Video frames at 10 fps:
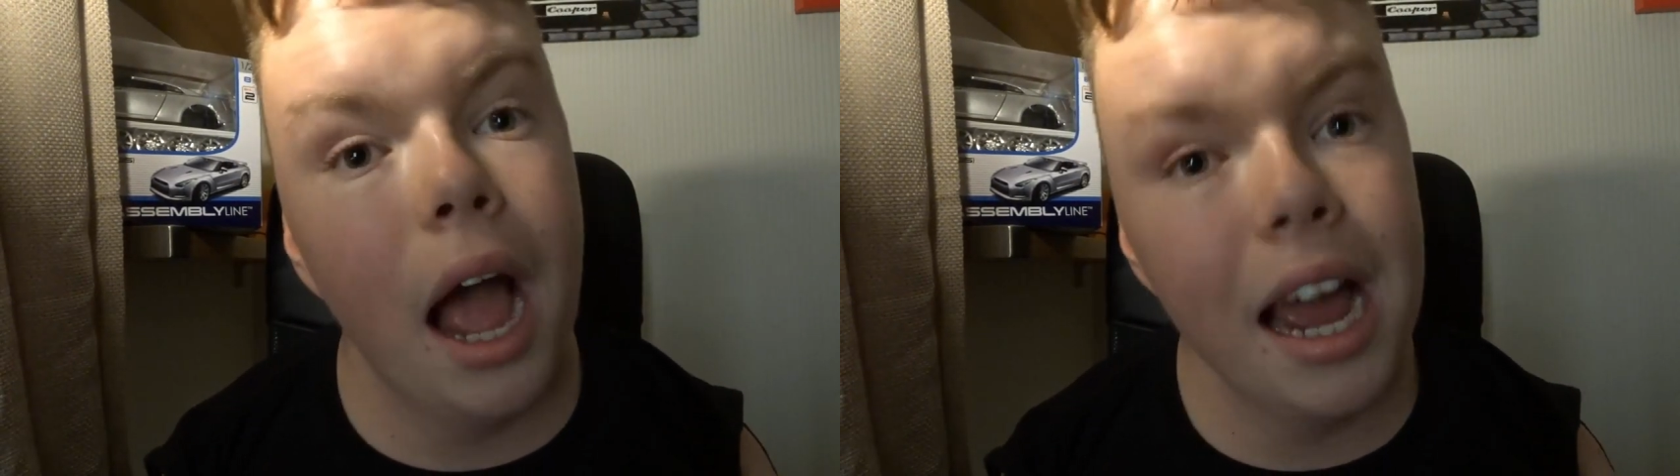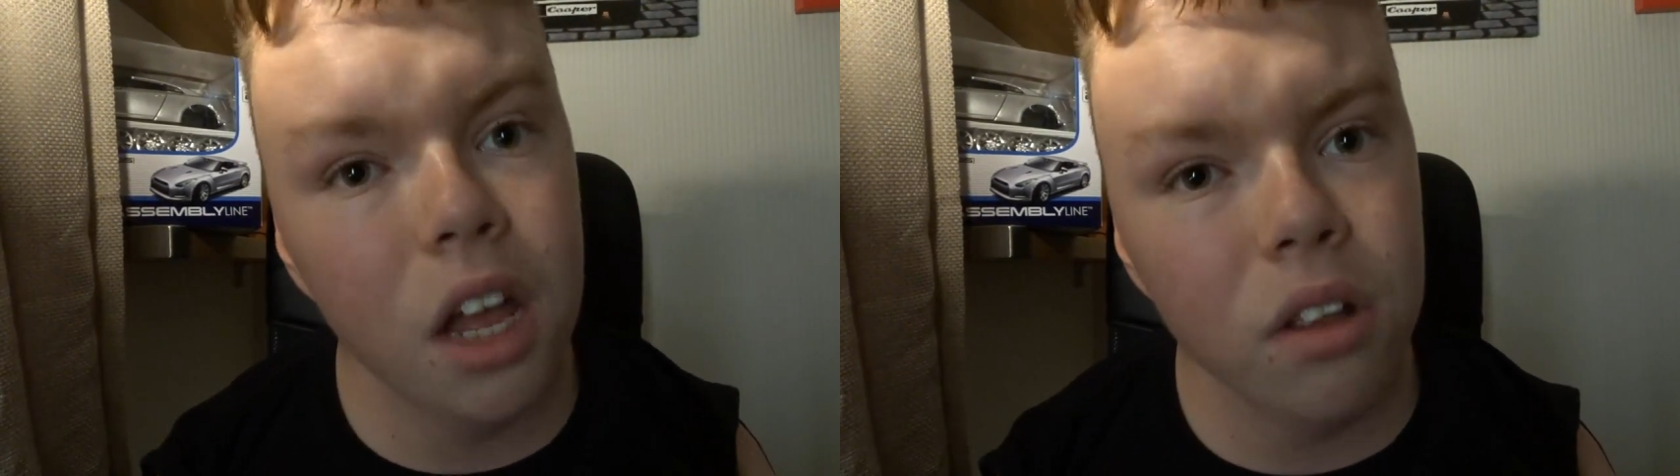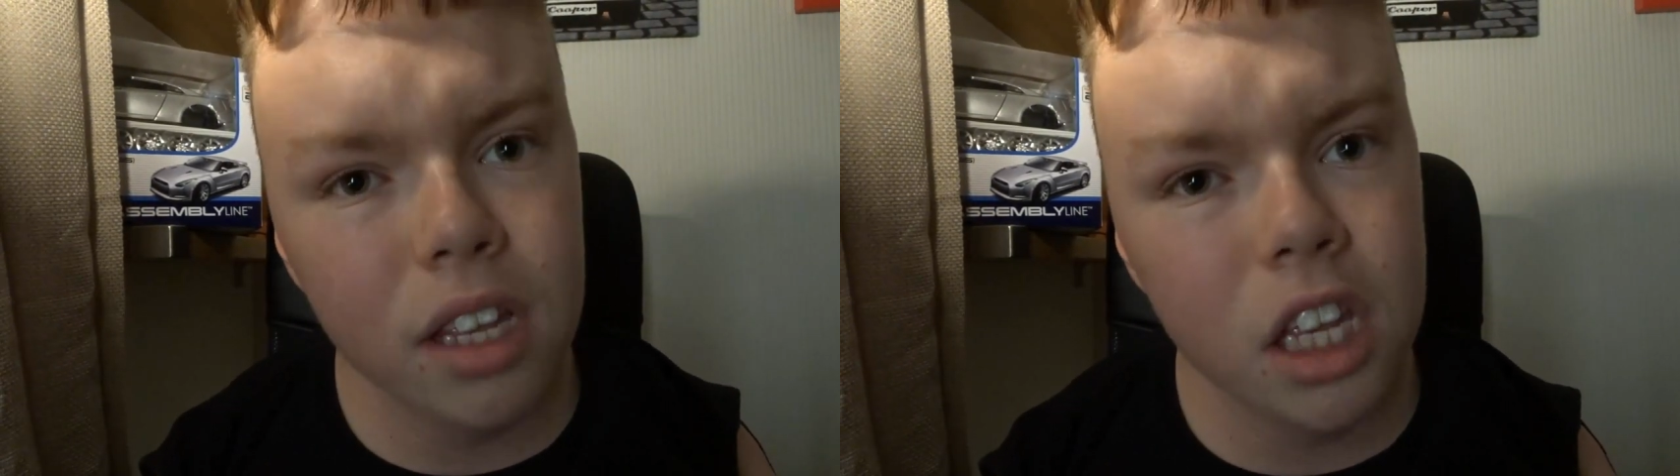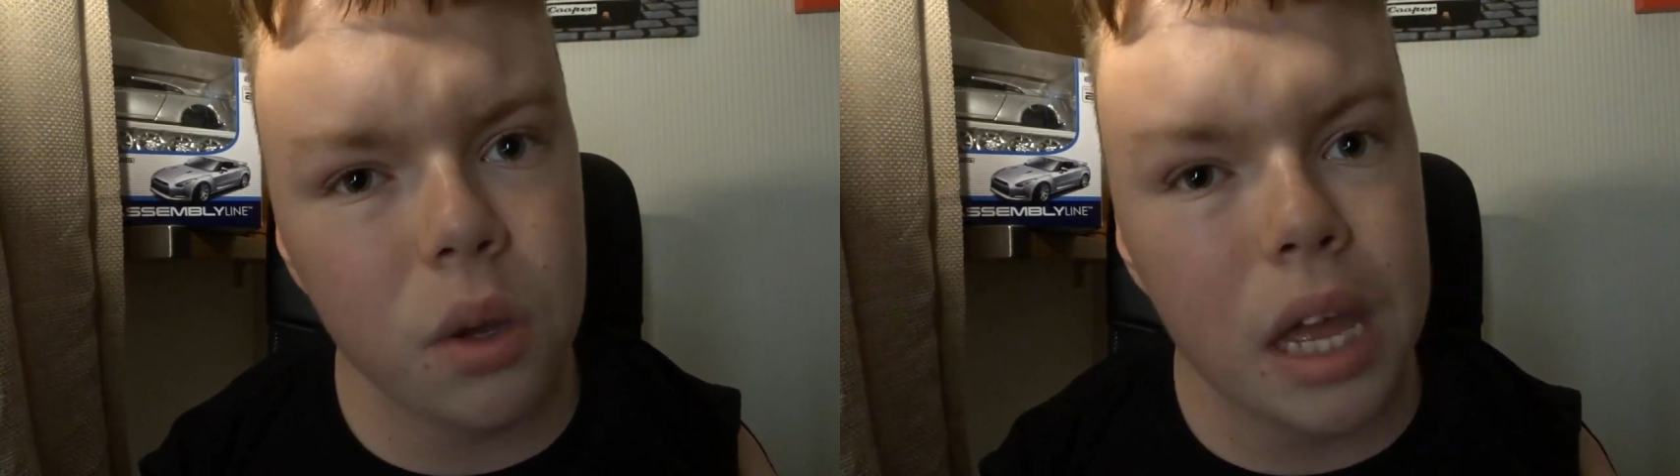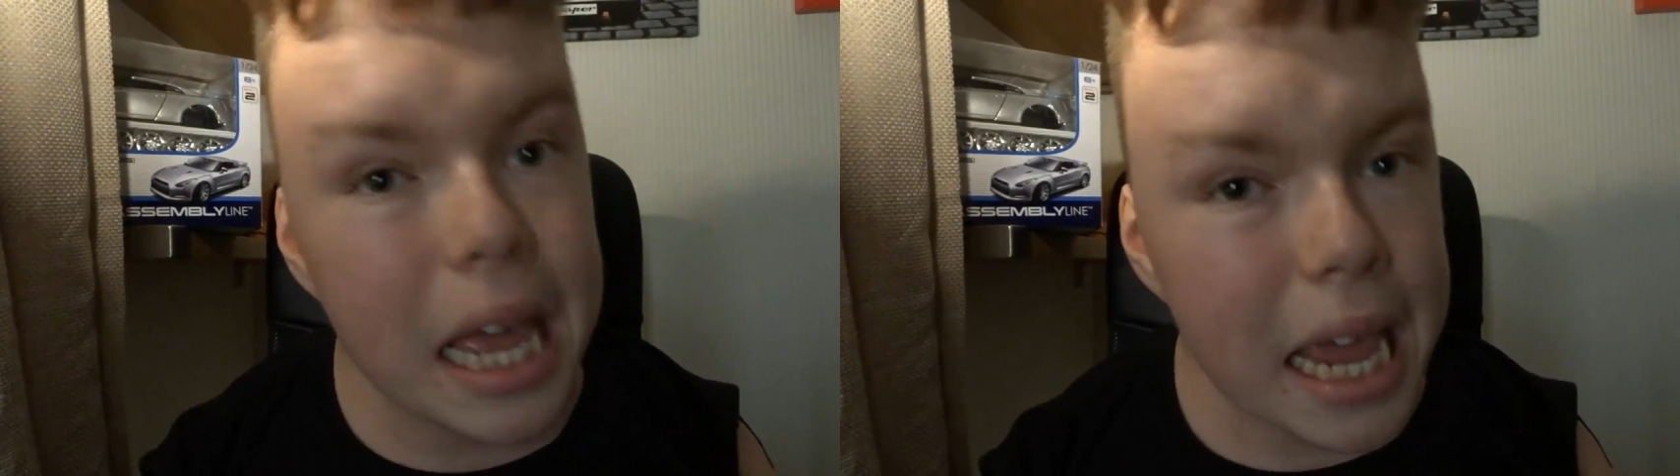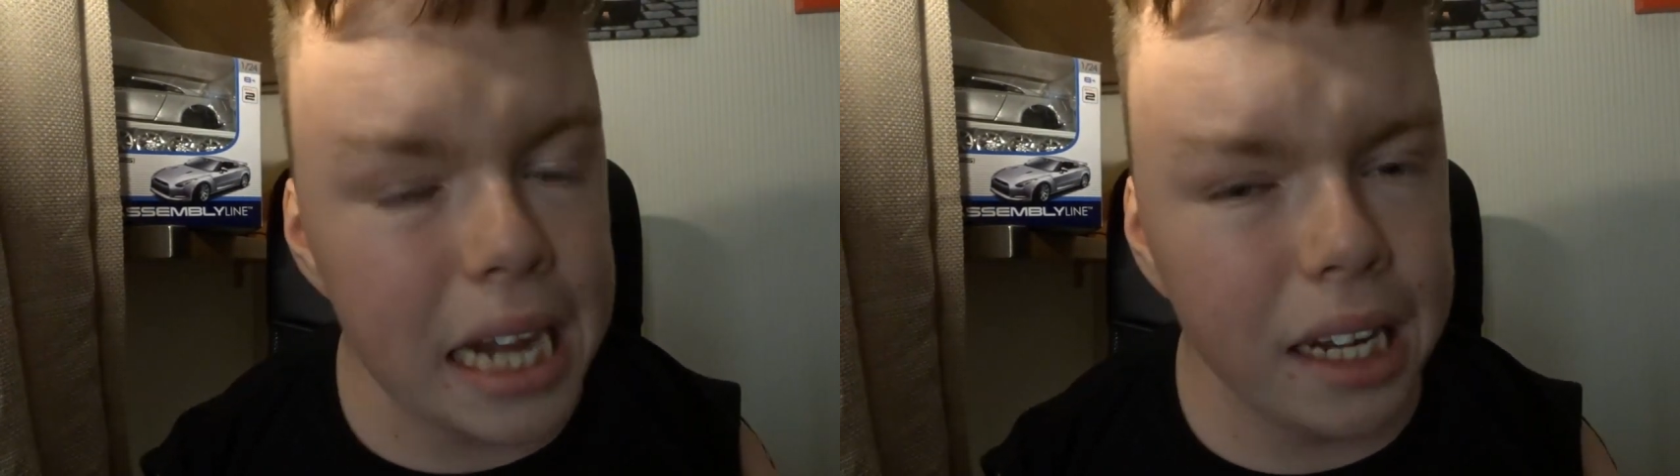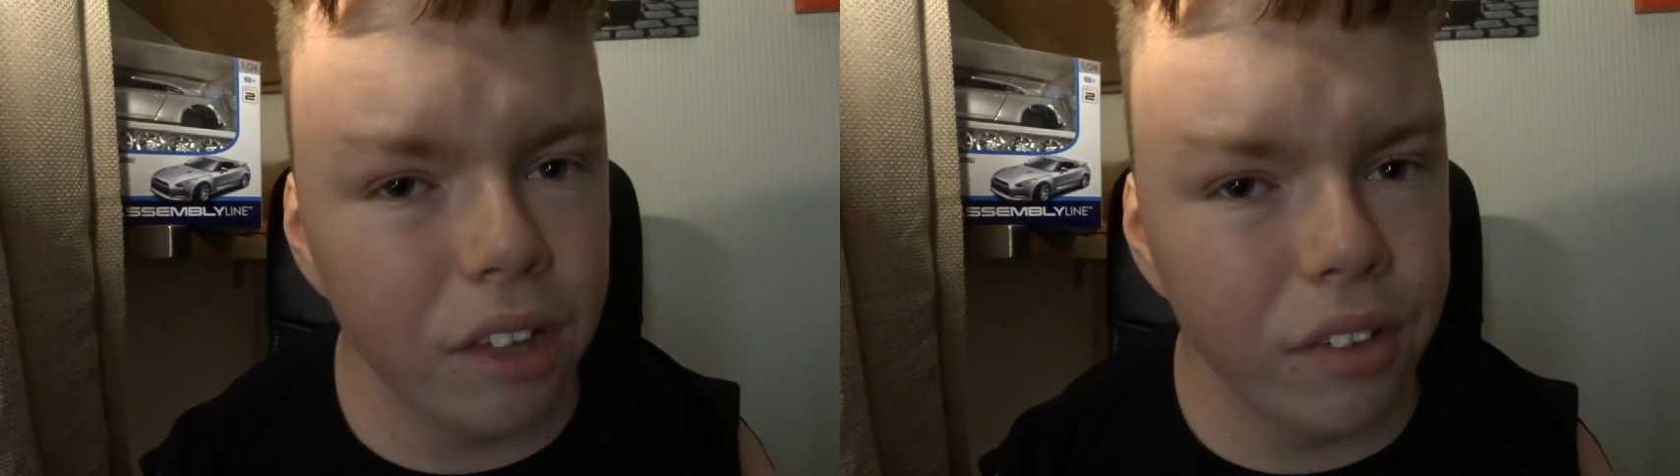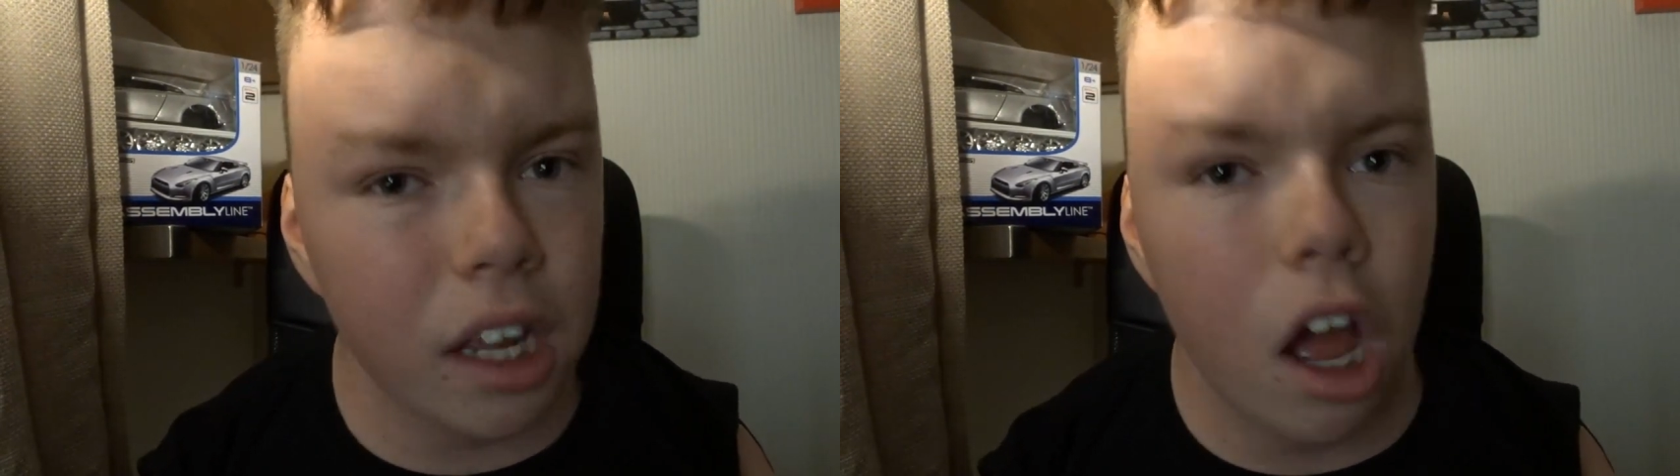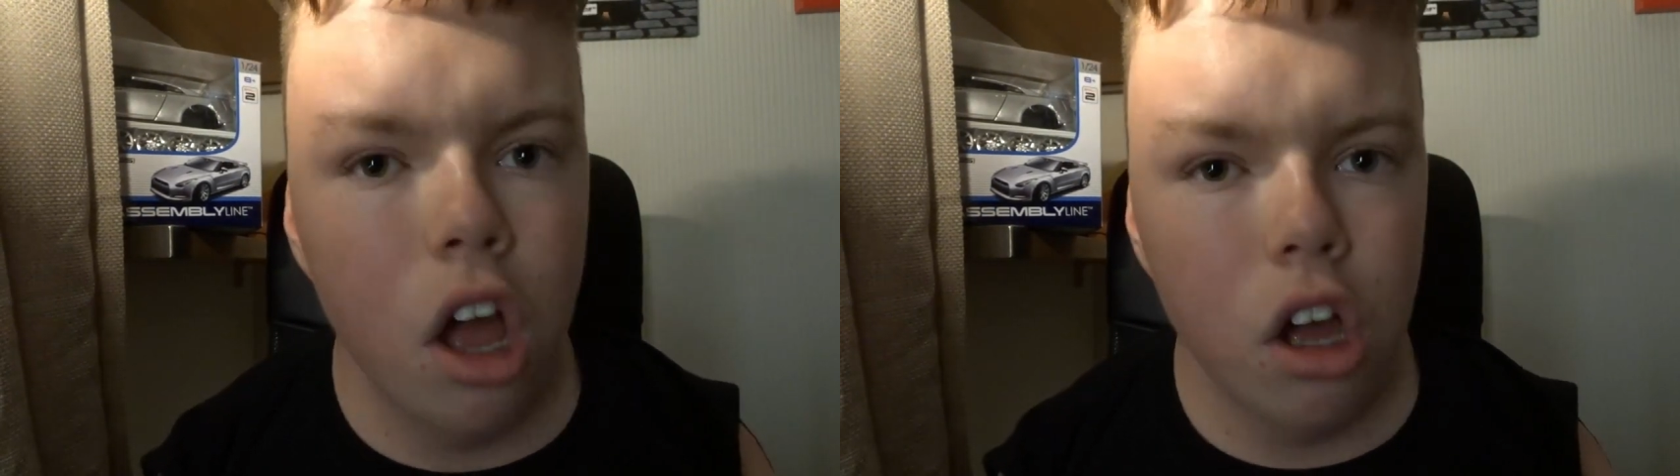And I'll see you in the next video.